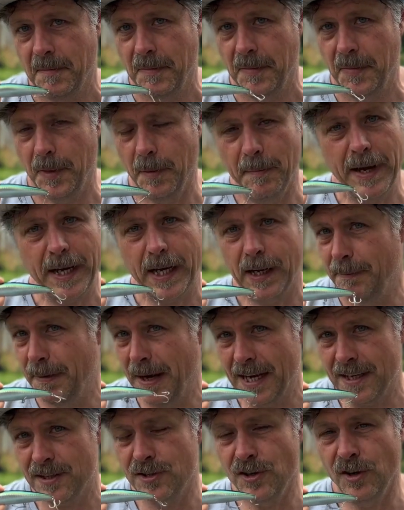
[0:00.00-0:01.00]
the
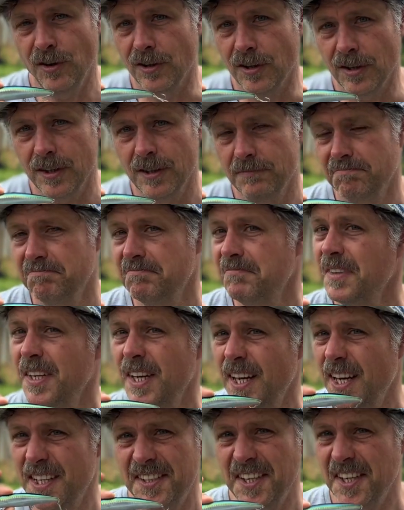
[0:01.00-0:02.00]
MEGABASS zonk.
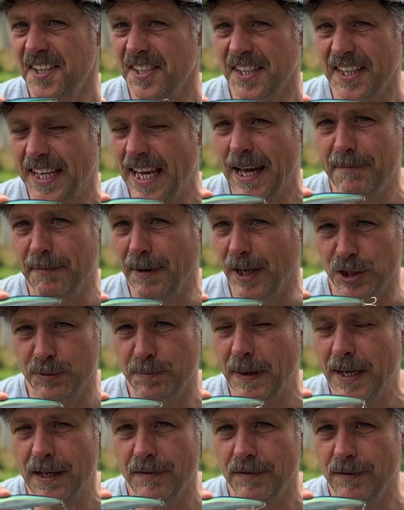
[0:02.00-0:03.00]
It doesn't get much
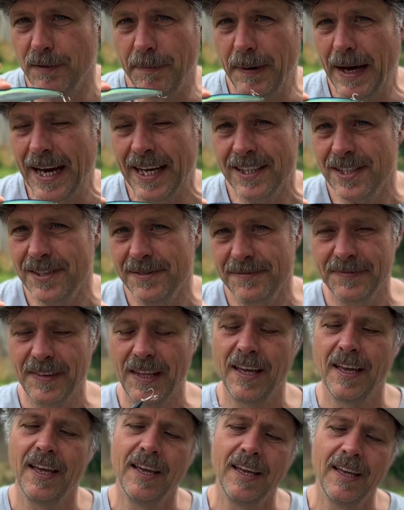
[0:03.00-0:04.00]
better for bass.
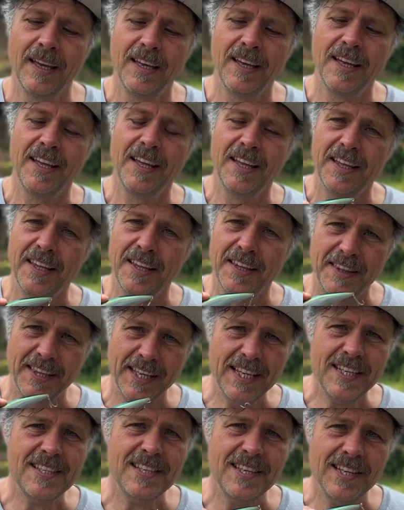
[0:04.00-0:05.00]

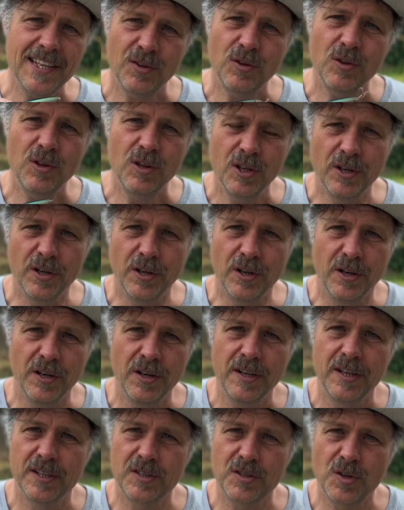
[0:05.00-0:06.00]
This little lure
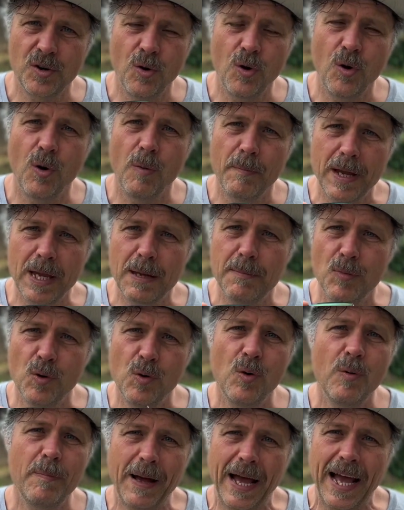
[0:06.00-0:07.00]
has caught me
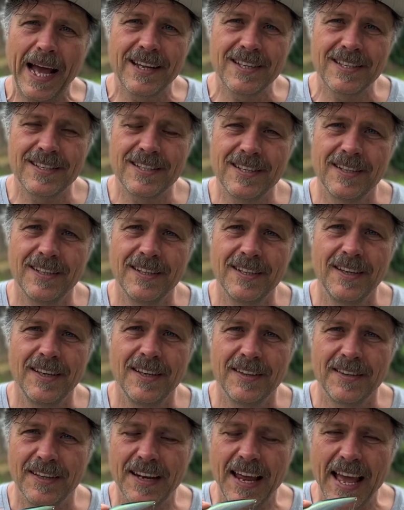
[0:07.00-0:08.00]
more bass
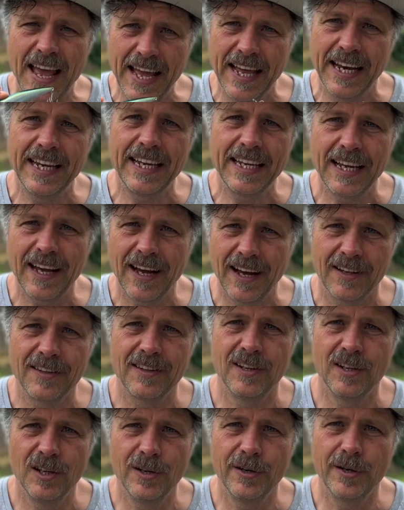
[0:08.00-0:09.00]
than any
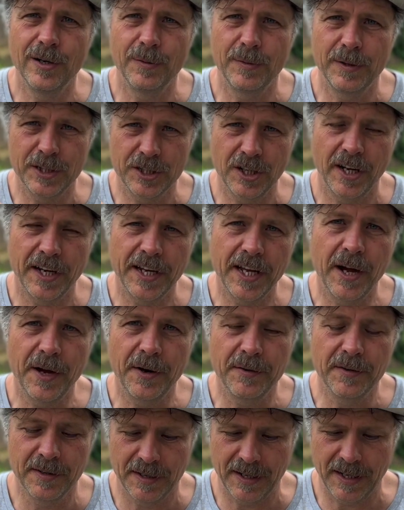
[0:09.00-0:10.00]
other lure which I
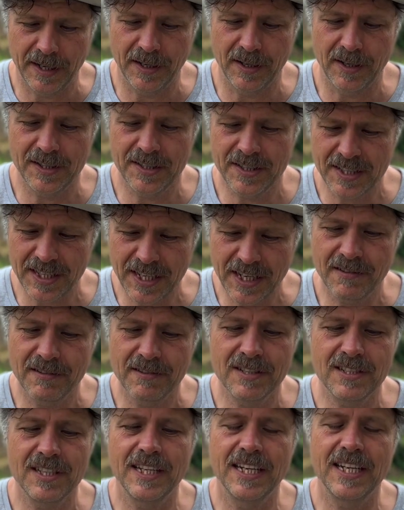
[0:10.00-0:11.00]
own, and I
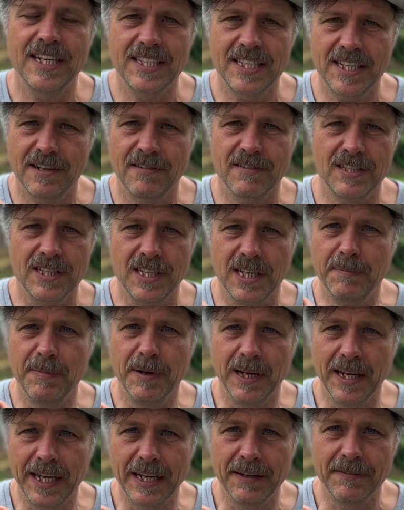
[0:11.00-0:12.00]
seriously
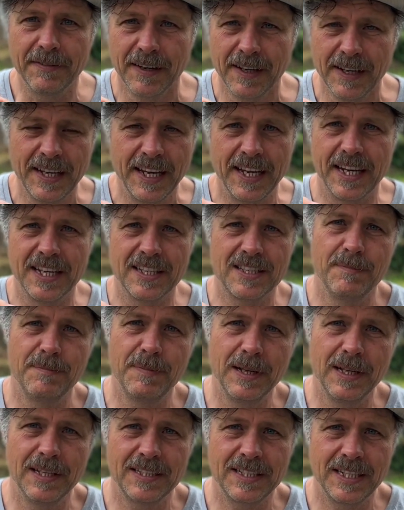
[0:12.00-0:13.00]
believe in its
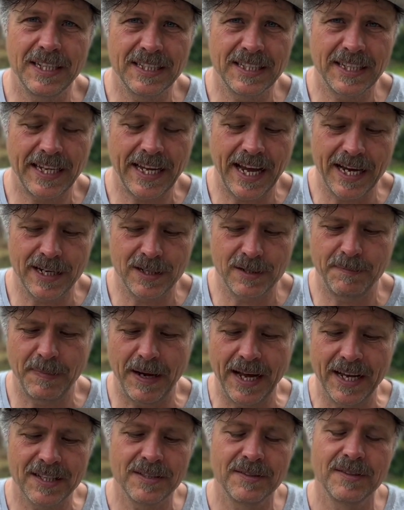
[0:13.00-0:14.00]
ability to catch
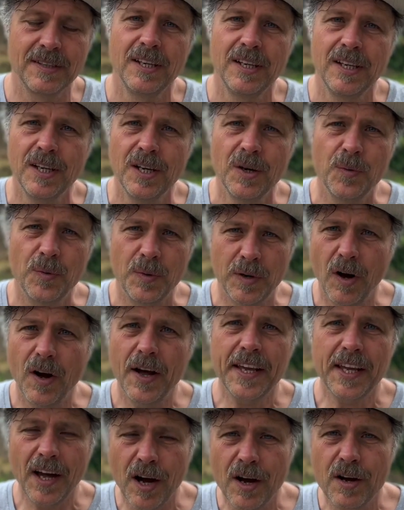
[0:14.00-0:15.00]
bass. When
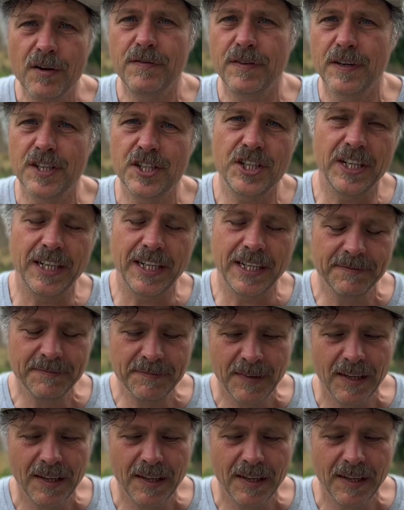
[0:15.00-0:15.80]
I go fishing,